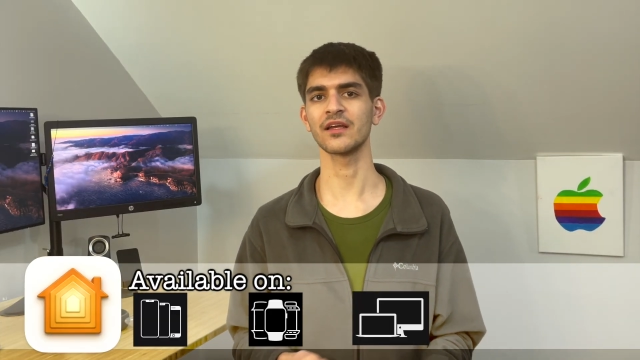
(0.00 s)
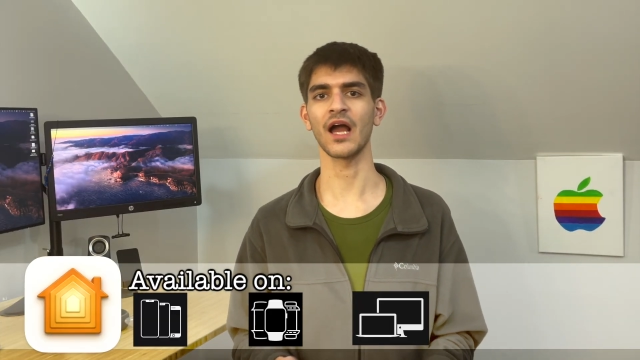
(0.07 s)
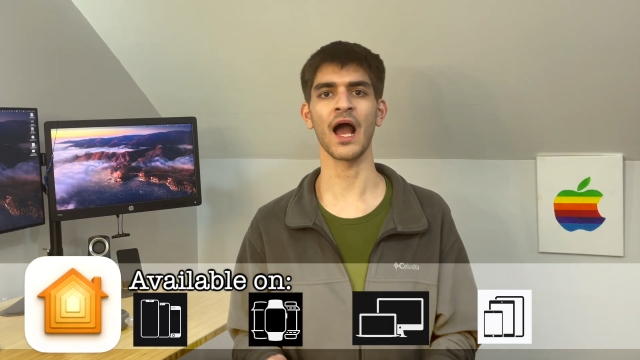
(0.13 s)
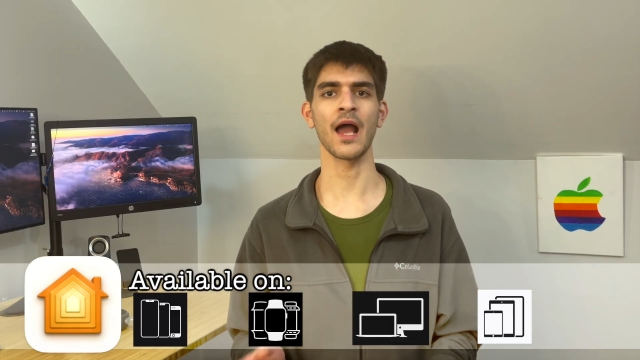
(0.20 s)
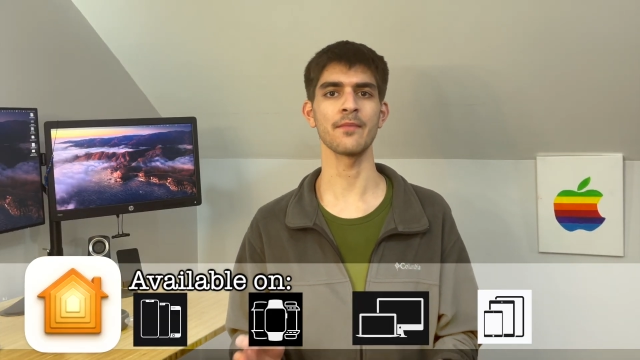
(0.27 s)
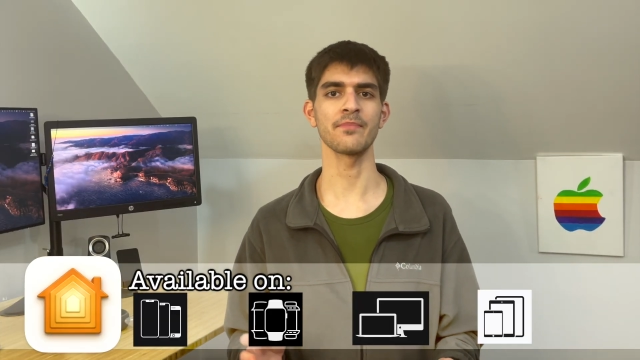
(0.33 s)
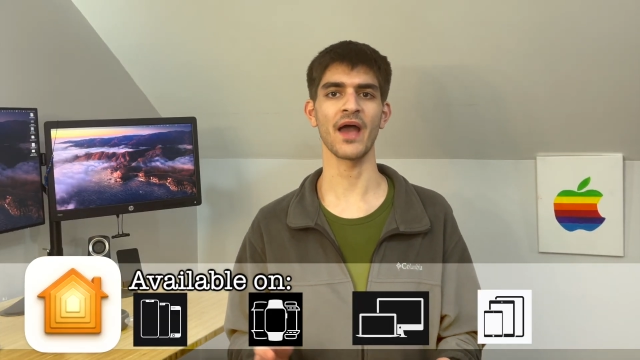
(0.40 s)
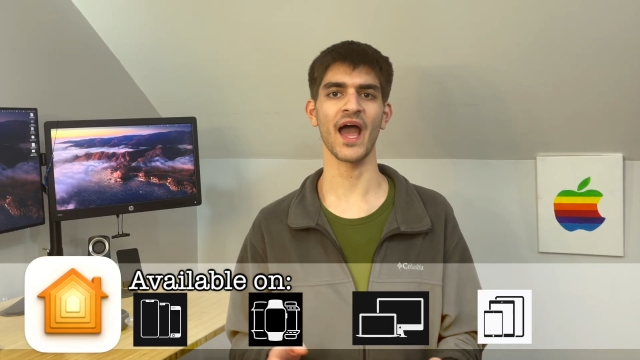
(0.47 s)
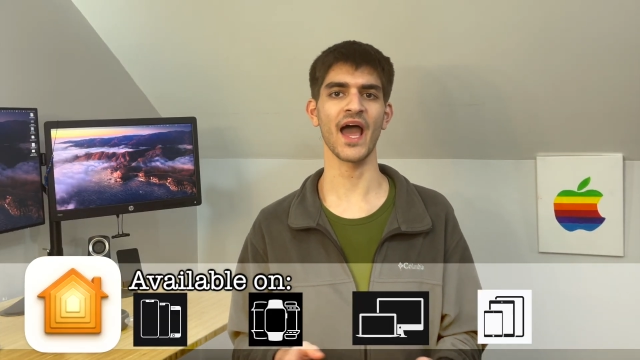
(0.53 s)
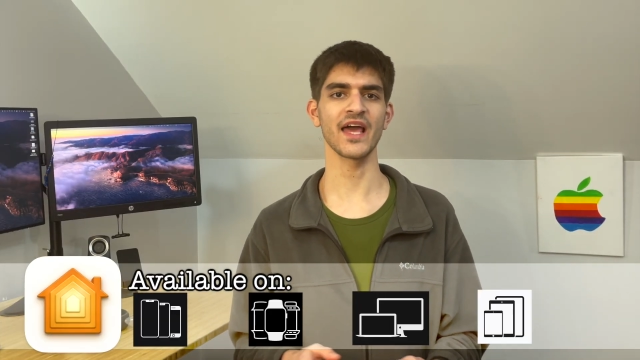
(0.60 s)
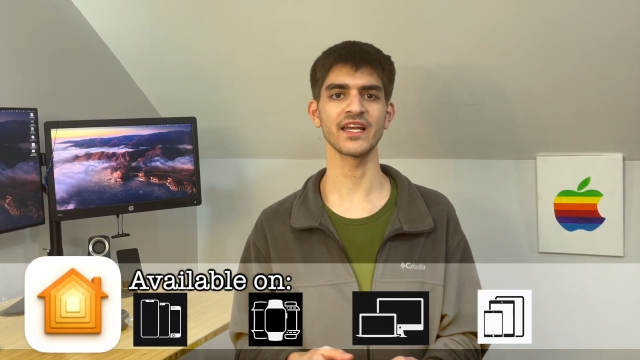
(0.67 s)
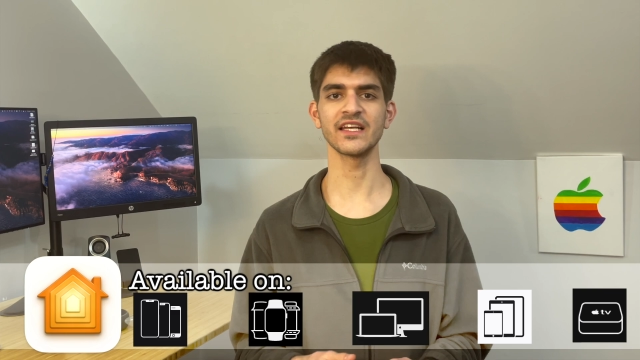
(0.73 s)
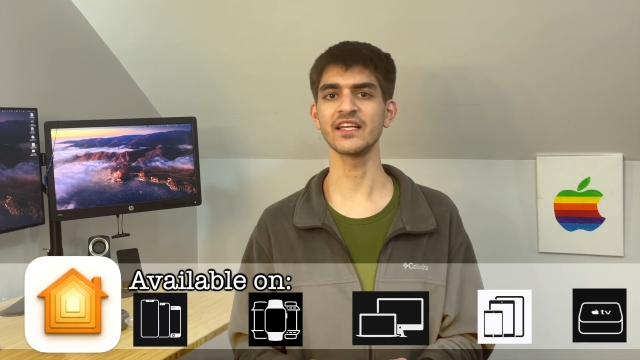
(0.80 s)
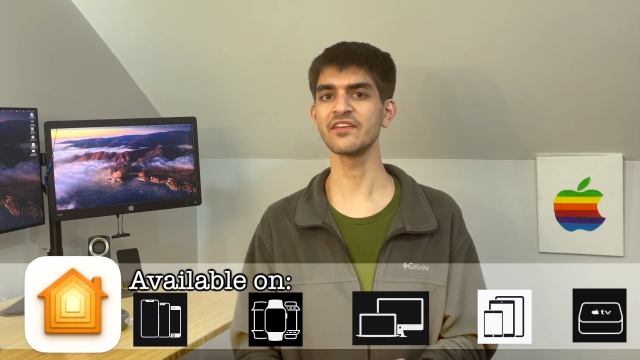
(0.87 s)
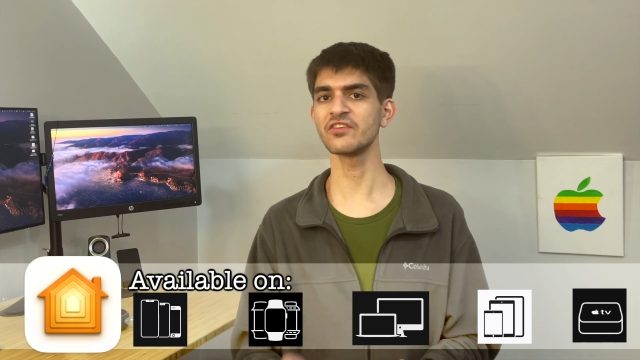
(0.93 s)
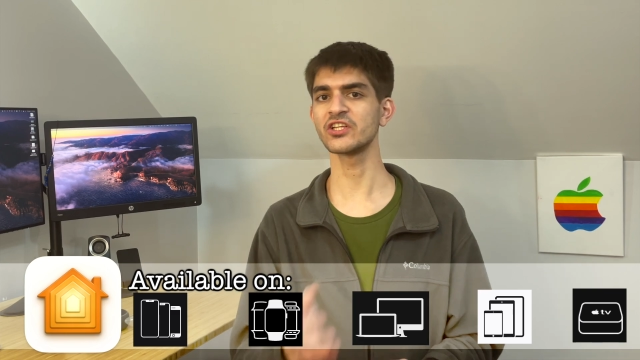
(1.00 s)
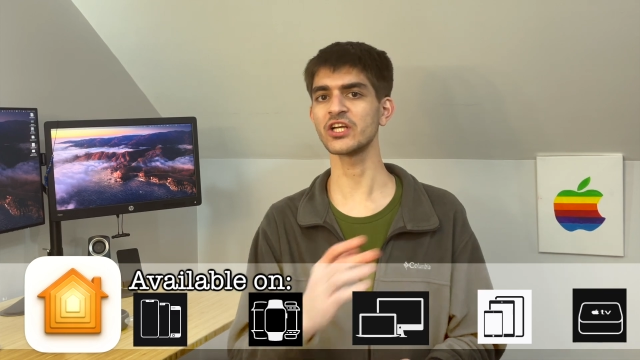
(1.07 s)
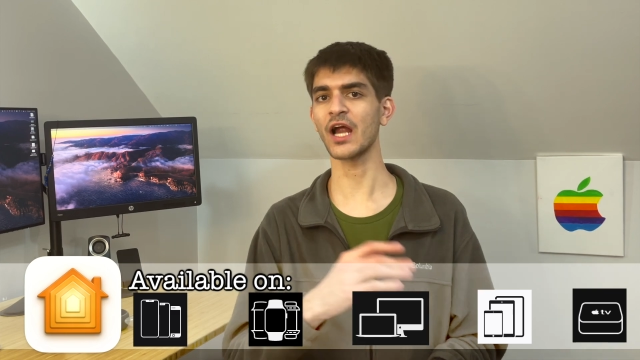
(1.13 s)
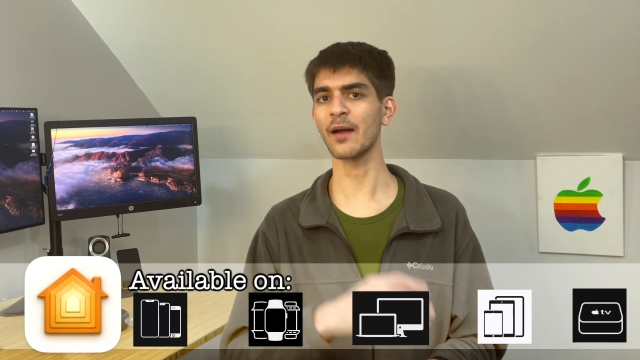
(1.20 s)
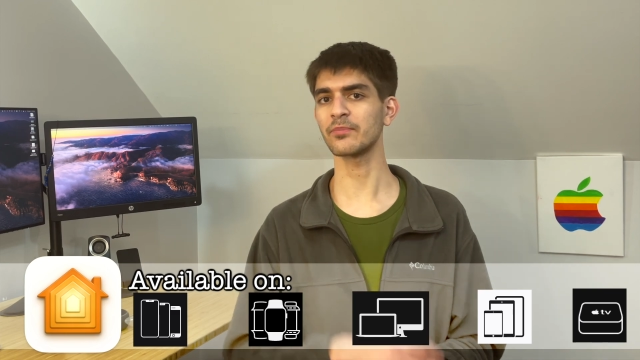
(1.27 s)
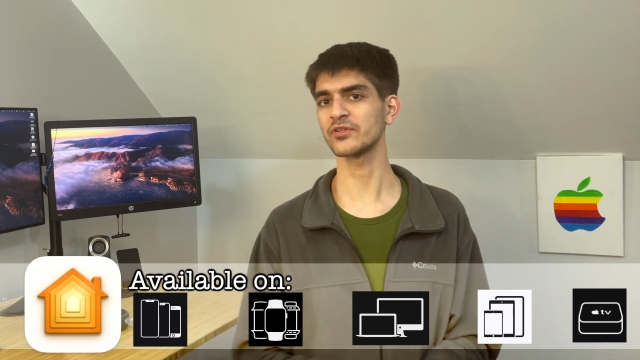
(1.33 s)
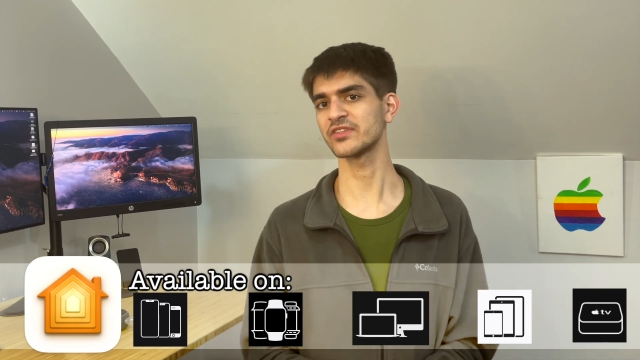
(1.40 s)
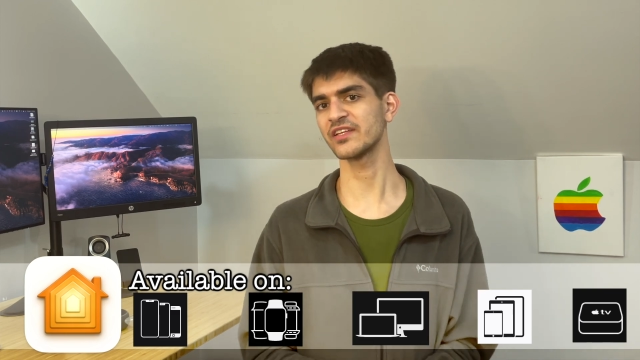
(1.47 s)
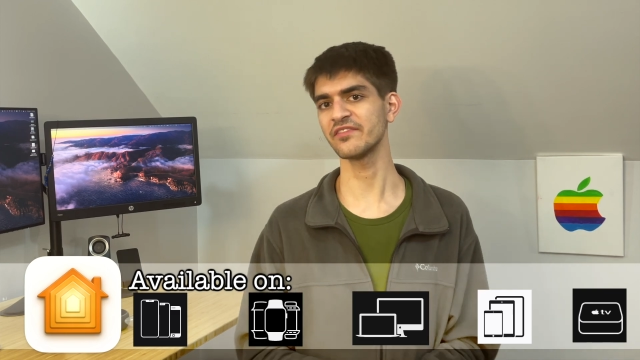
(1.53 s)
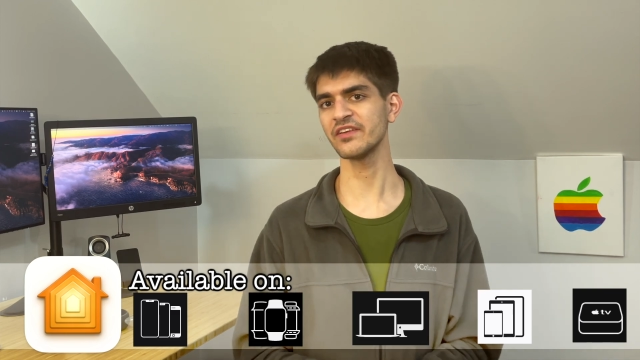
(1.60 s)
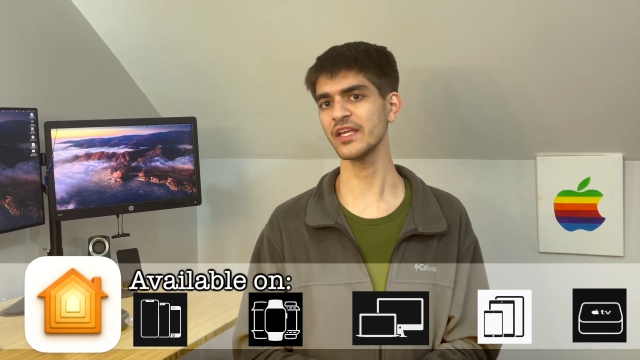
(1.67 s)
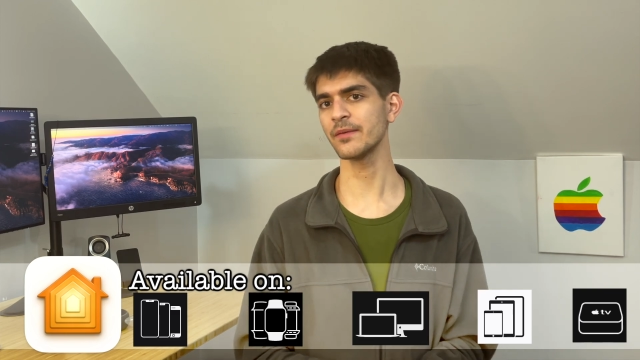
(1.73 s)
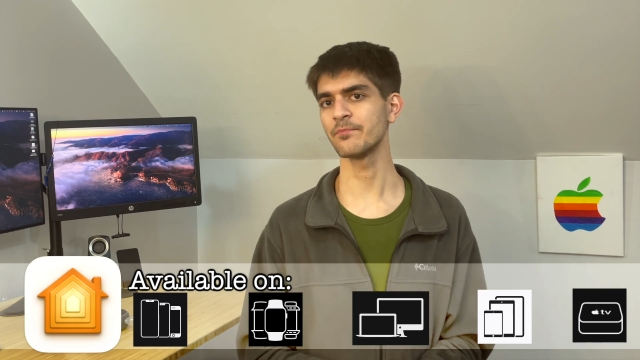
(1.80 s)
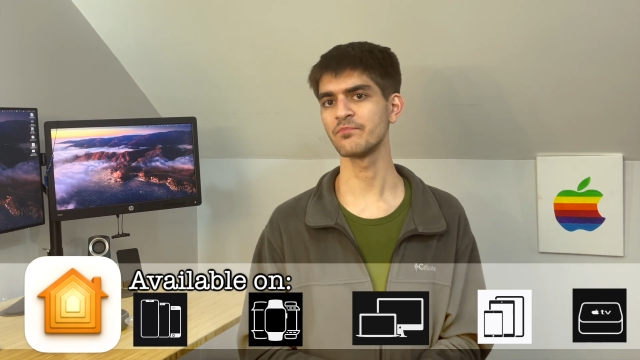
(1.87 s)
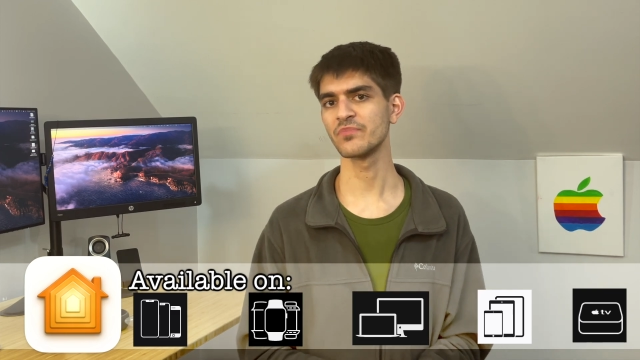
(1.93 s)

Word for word: iPad, and even your Apple TV.